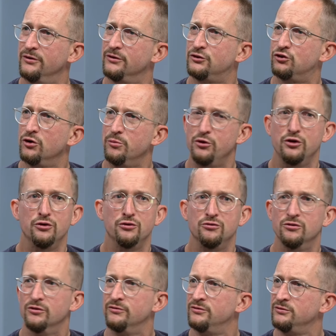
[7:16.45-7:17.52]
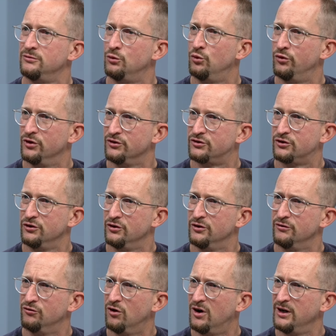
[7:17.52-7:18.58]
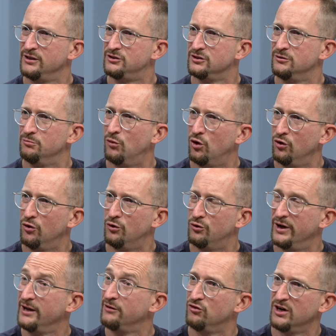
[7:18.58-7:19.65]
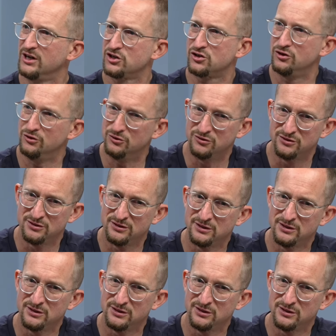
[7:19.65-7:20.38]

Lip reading: tribune of all that's good and right and moral and rational,